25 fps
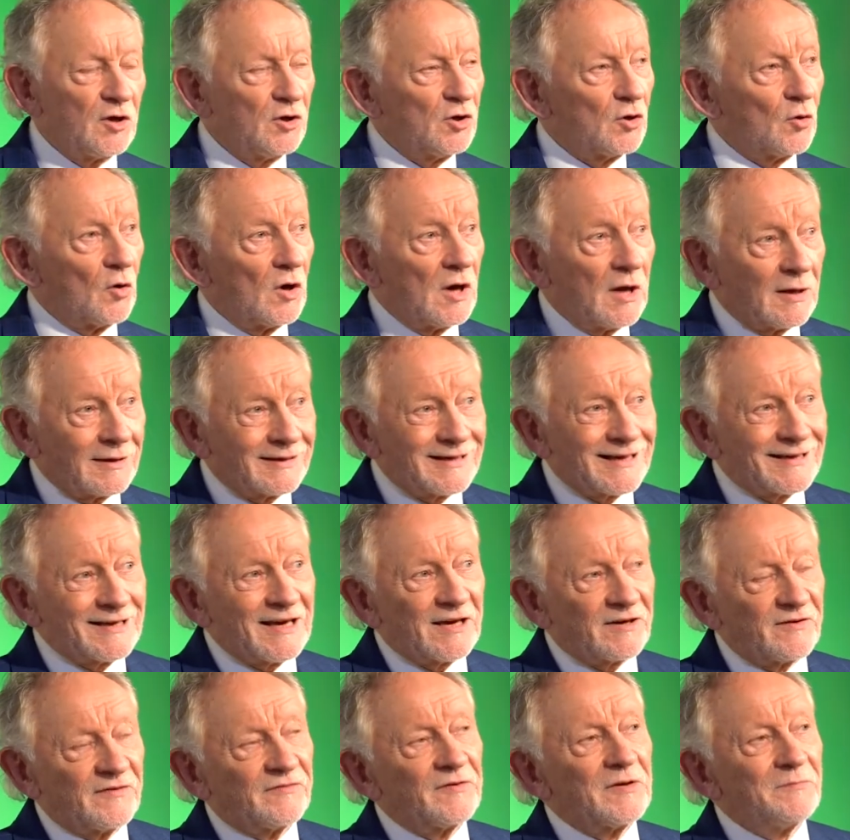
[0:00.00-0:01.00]
You know, the
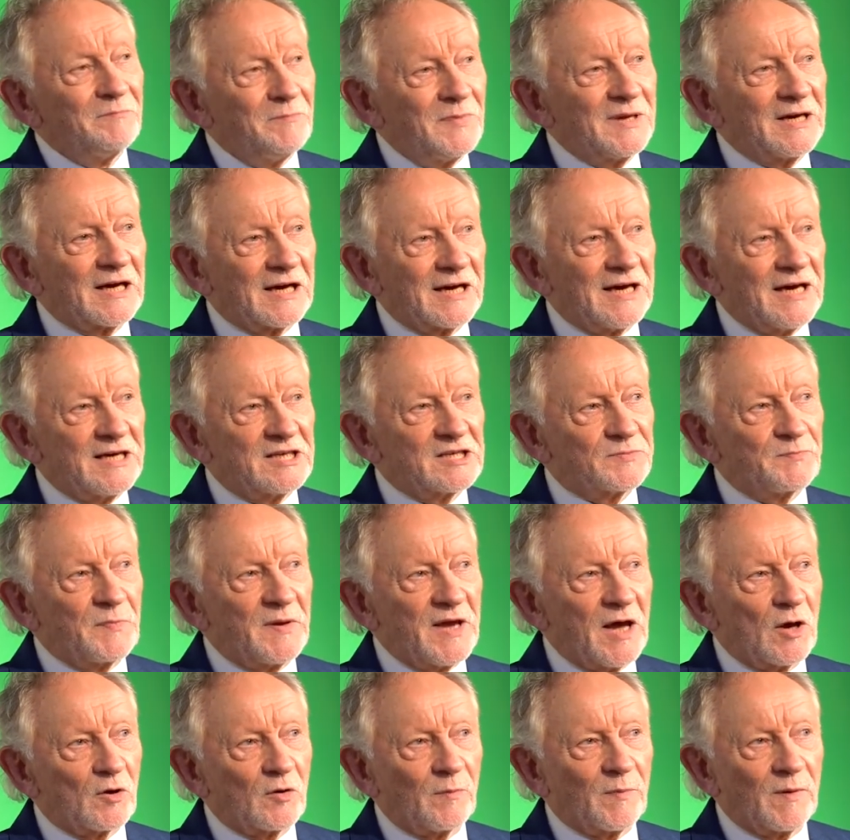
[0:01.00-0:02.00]
kind of middle-aged
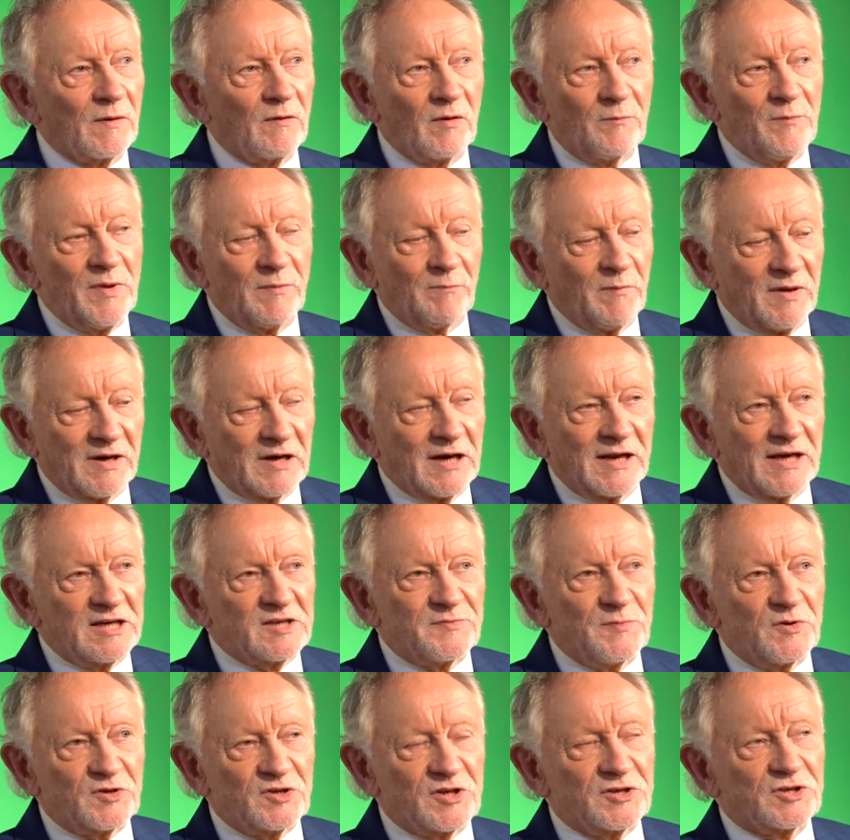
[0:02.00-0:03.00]
piano or
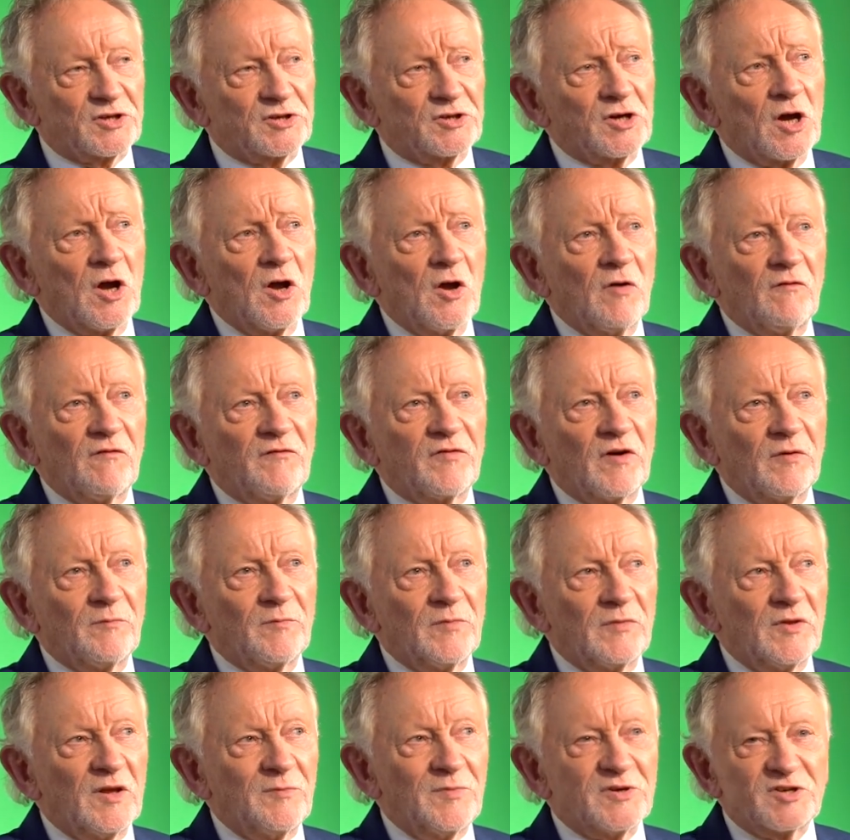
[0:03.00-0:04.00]
middle-aged musicians
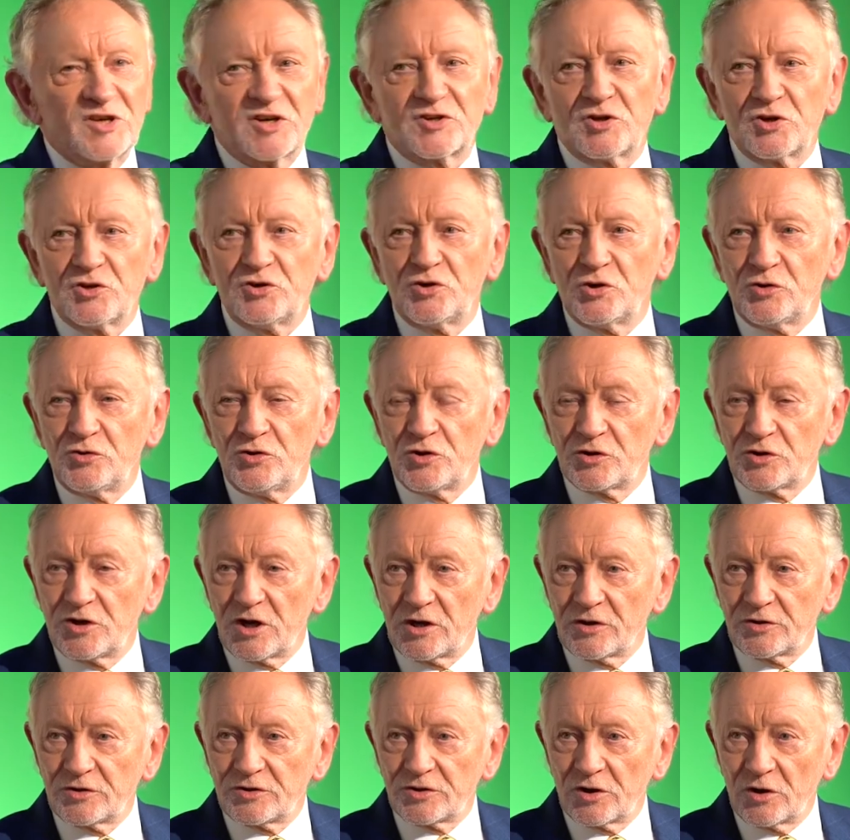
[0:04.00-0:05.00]
from the Musicians Union
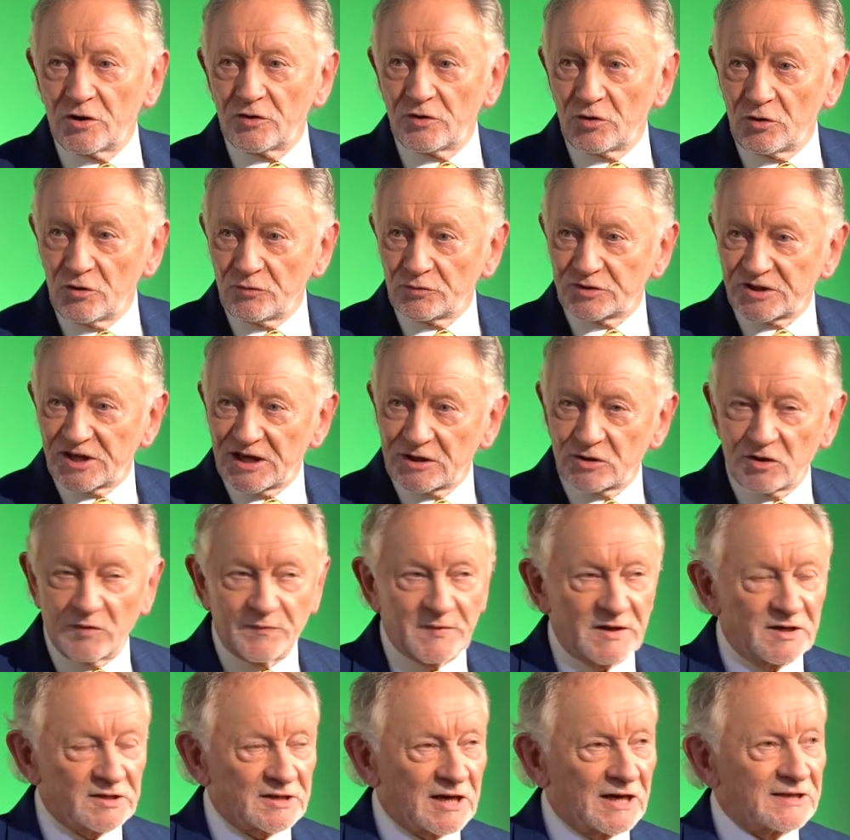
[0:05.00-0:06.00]
downtown who sent
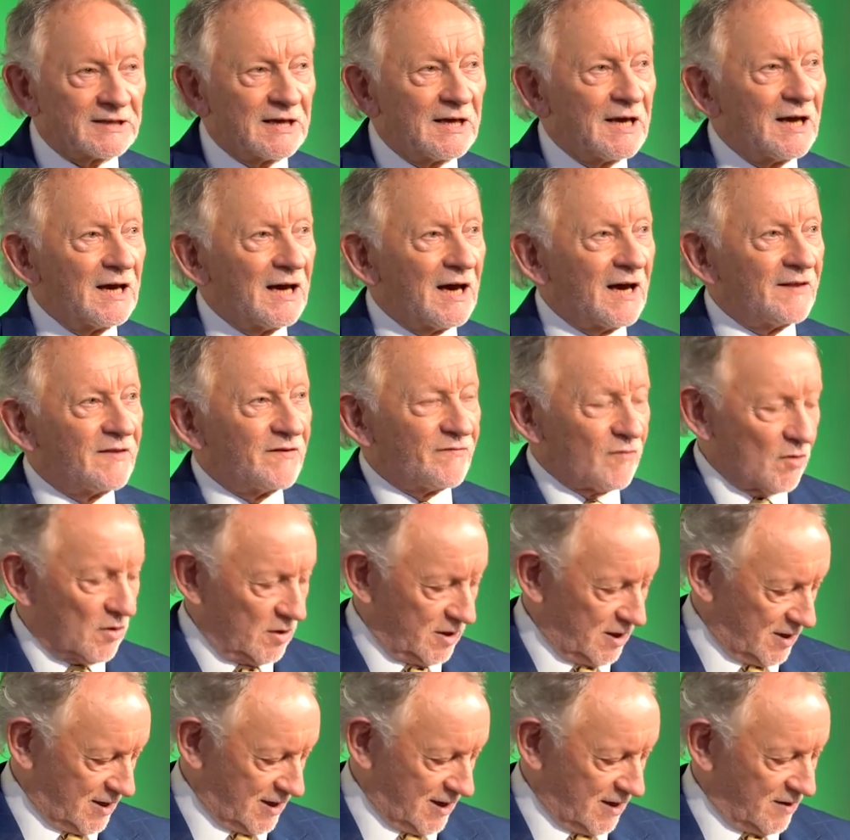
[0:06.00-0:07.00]
up these guys, and they've
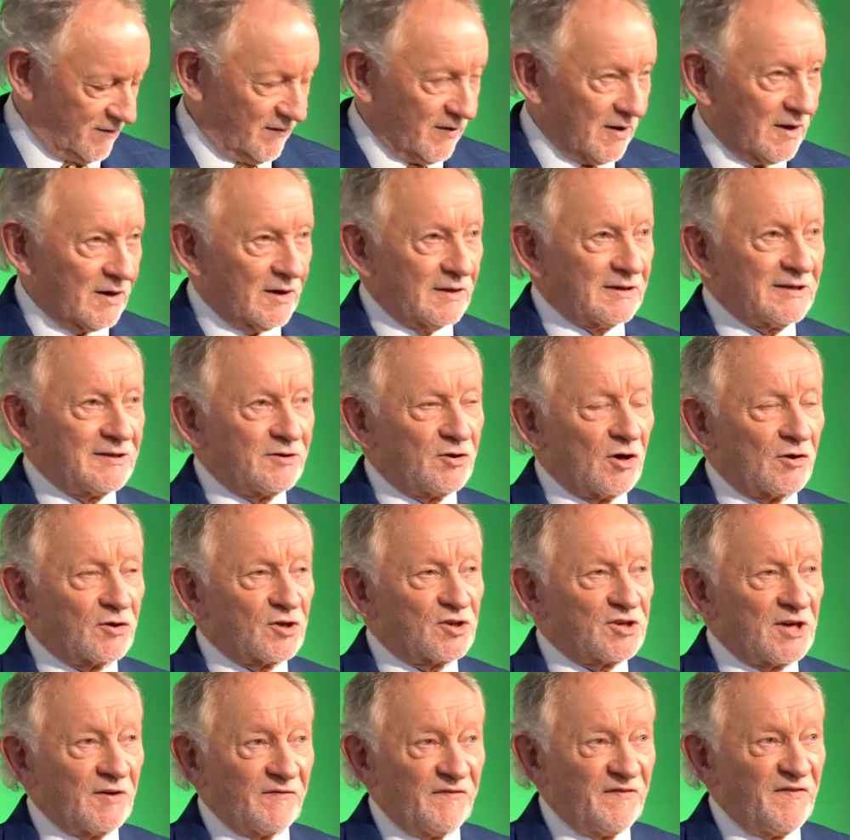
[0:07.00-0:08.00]
all got kind of
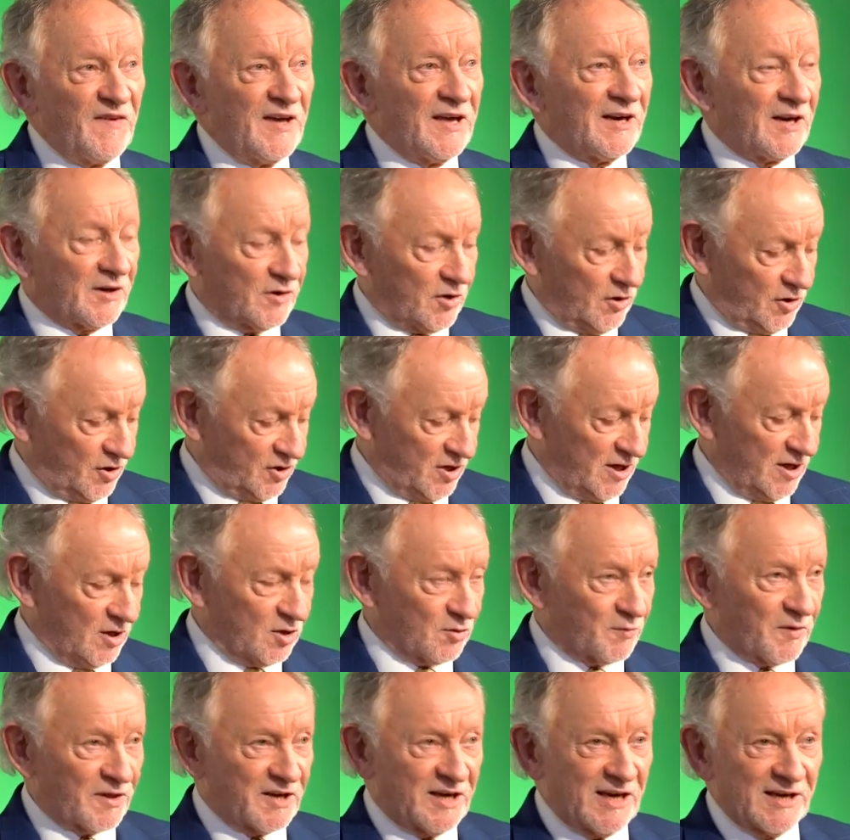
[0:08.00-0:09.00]
tuxi- faded
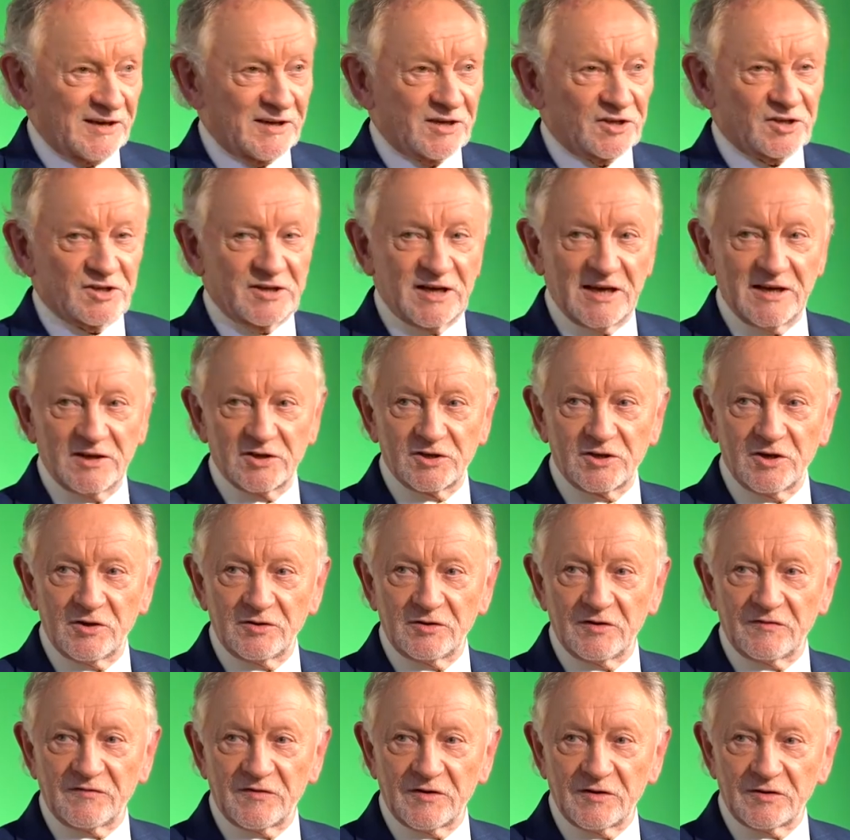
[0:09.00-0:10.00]
tuxedos with Guinness stains
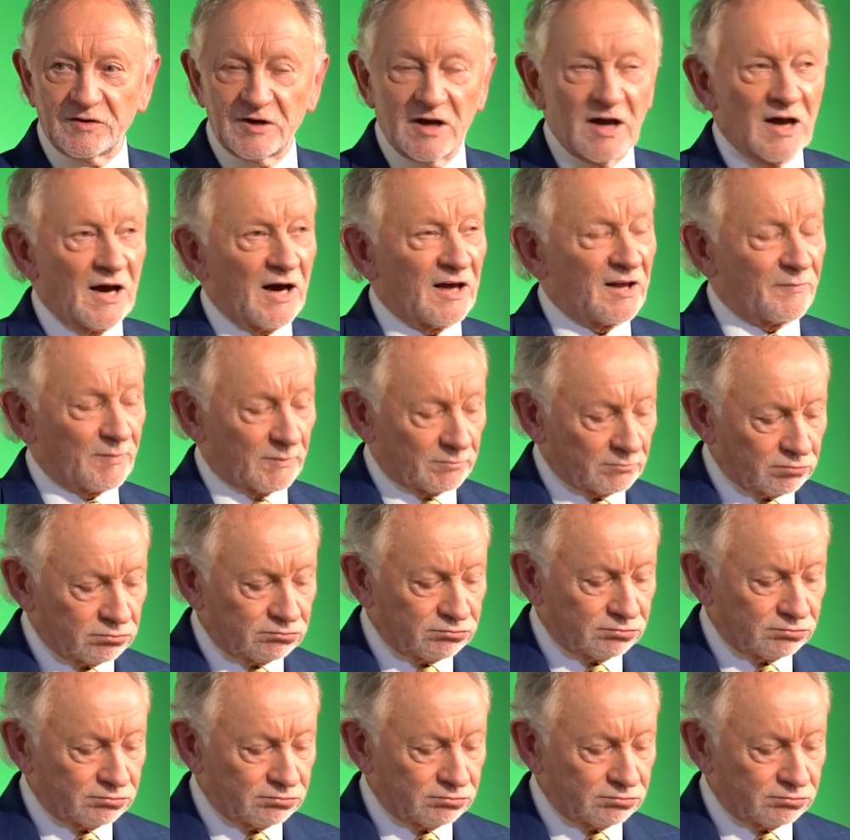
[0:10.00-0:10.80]
down the front, and they're